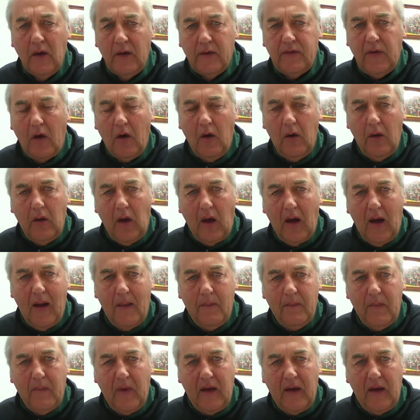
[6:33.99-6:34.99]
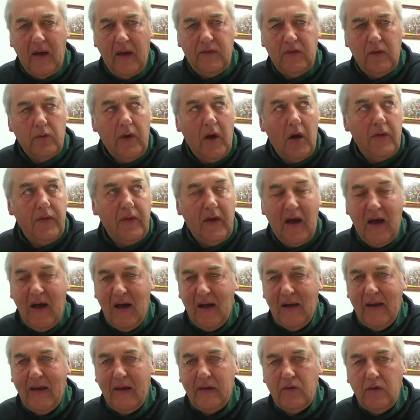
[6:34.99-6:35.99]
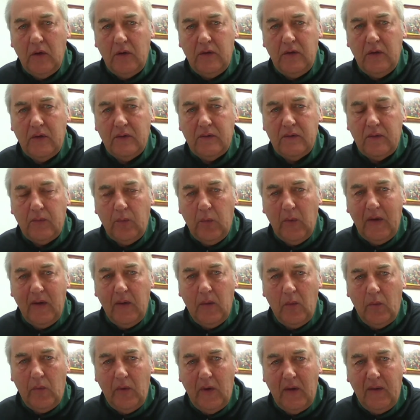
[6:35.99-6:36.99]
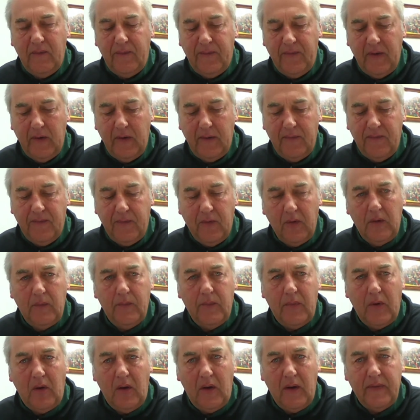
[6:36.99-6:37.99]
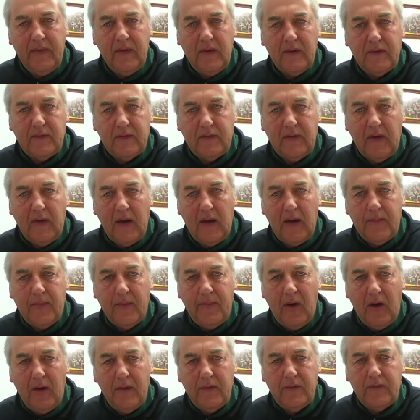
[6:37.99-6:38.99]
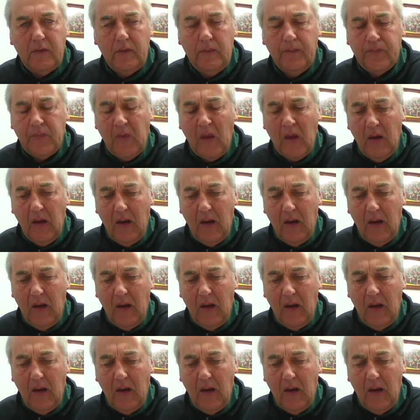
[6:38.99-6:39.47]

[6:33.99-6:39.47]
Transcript: So, um, as you all know, the Heartland Unions we're, we're very firm behind this uh, proposal.